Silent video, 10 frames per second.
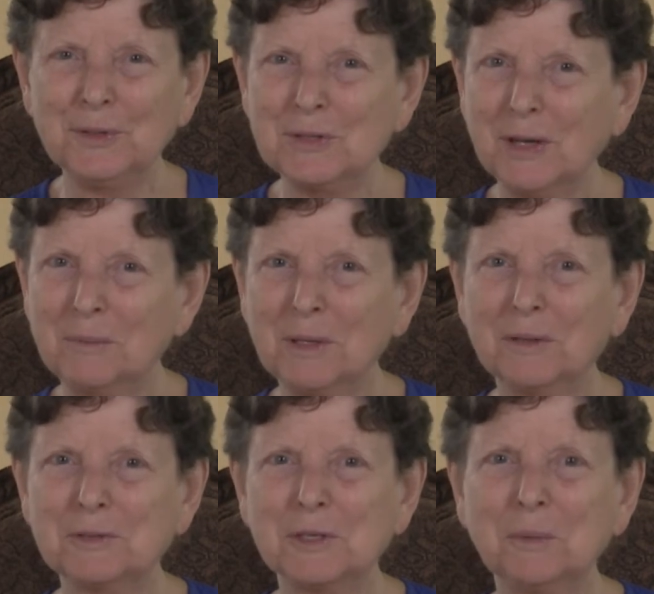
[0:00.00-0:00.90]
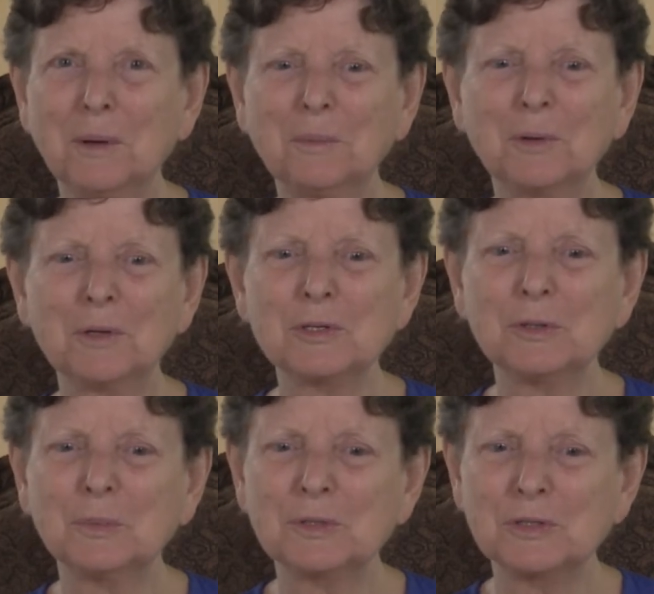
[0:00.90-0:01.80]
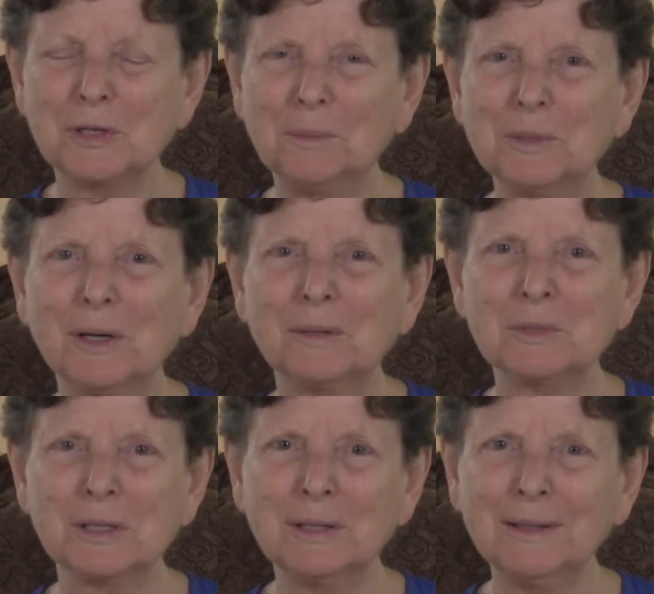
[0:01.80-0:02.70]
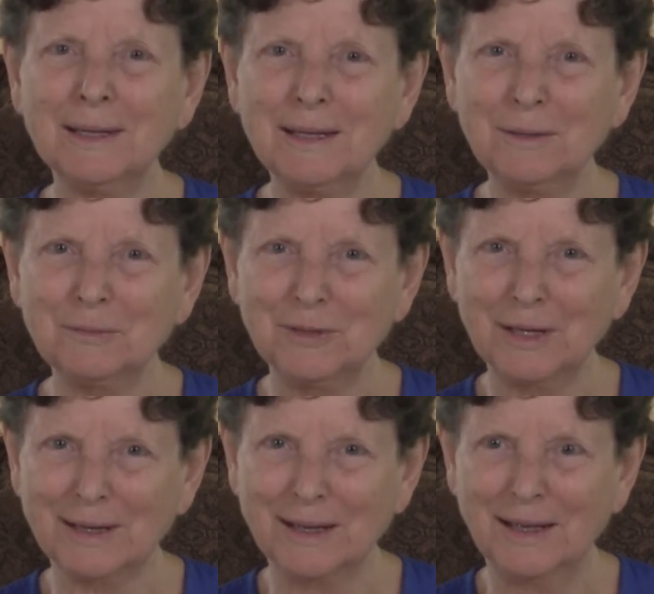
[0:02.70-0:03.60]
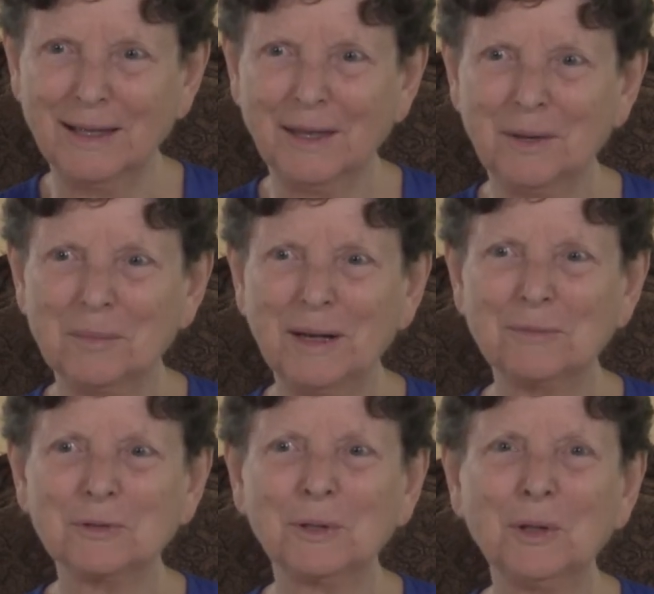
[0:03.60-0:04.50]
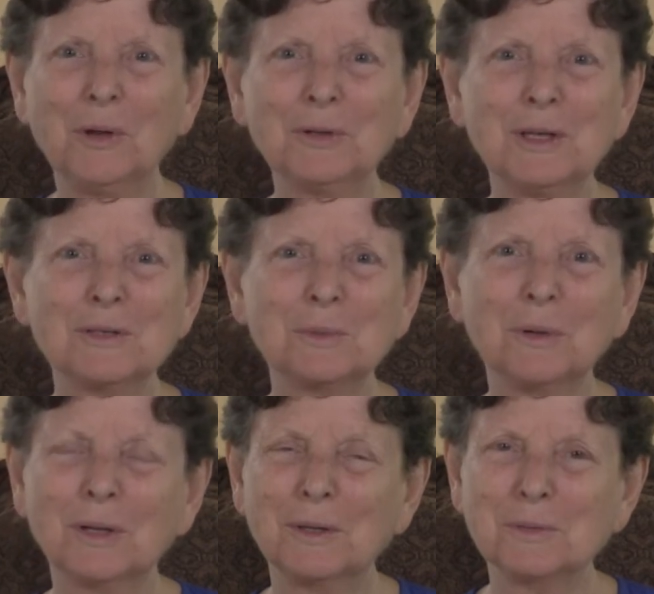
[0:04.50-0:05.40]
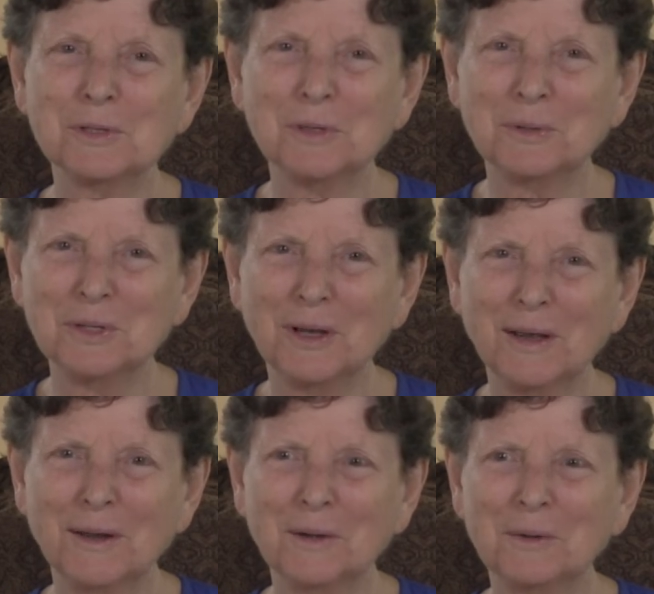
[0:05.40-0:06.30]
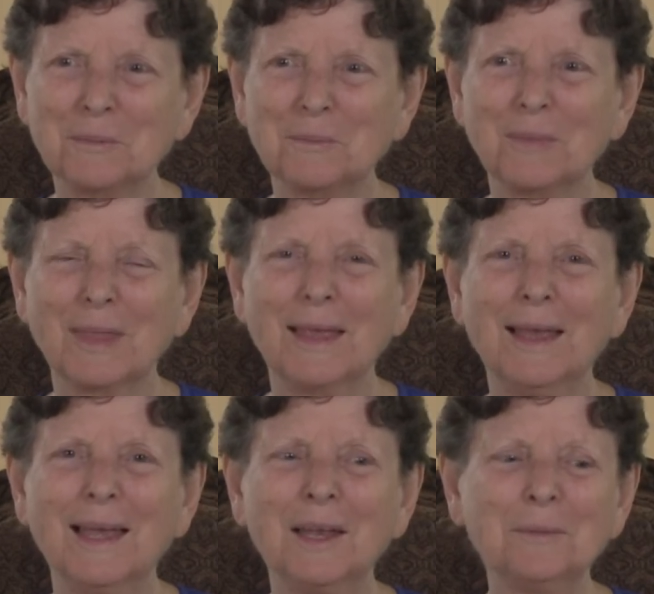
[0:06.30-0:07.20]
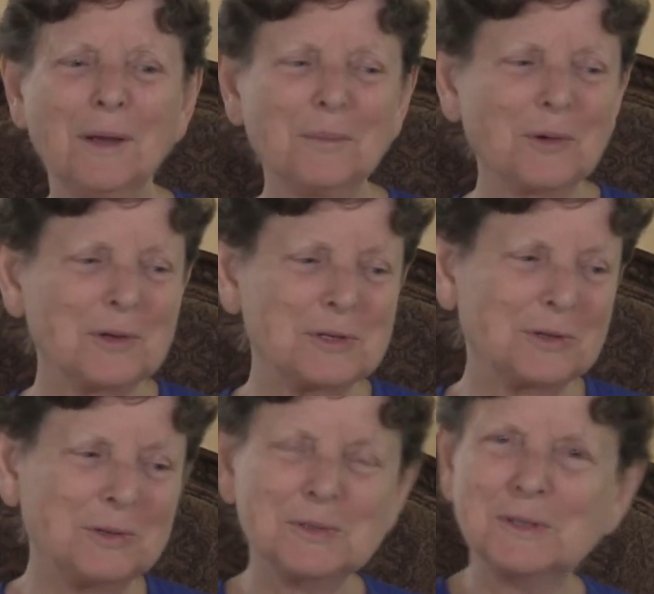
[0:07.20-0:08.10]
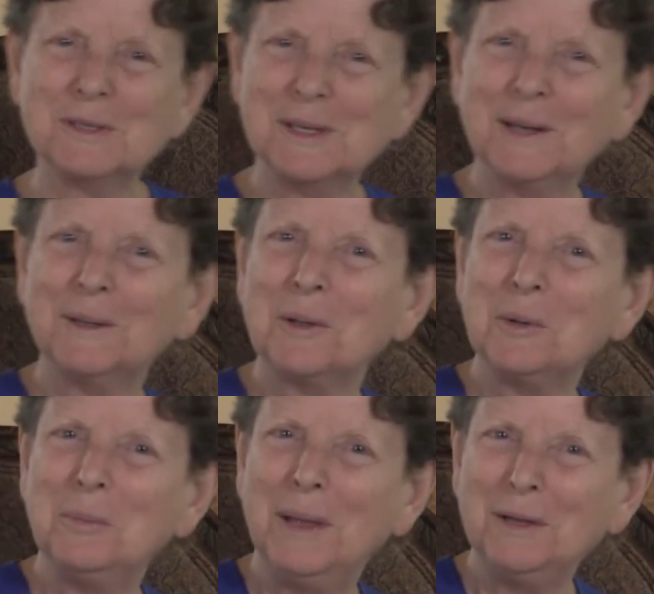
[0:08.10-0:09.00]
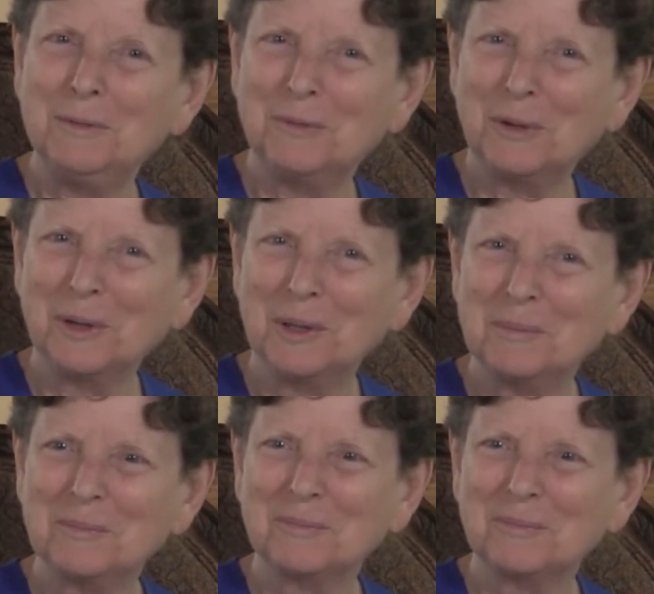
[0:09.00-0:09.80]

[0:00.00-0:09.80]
time he could see Ramakrishna was sometimes in the evening. But after a long day's work, he was so tired, and Ramakrishna used to set a little bed for him.